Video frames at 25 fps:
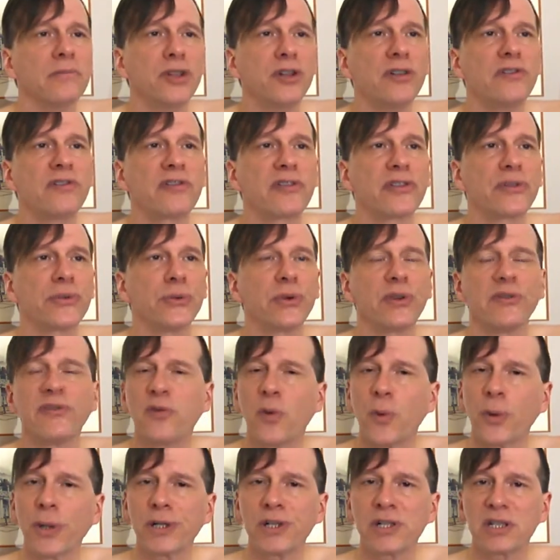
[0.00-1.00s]
moved through the
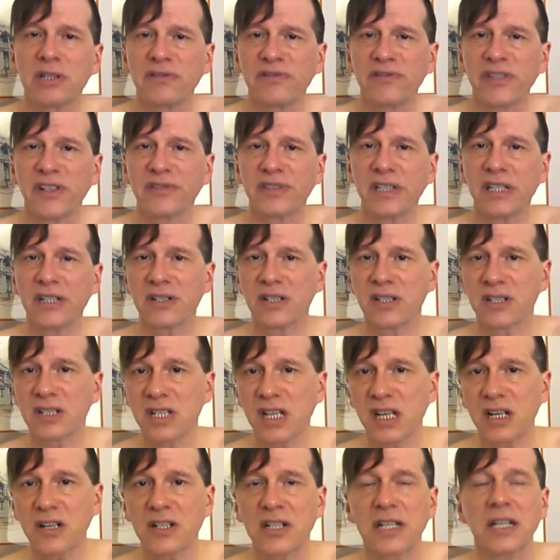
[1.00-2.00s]
40s and 50s and
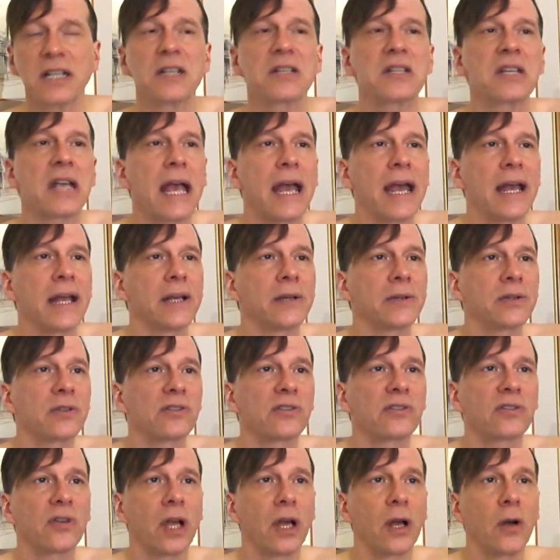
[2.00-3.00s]
60s,
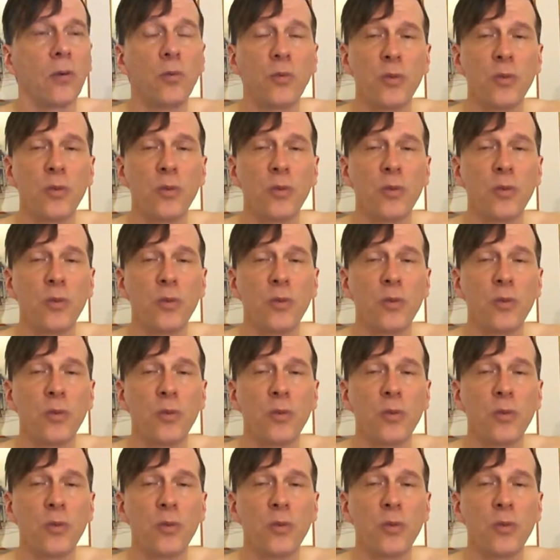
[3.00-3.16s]
as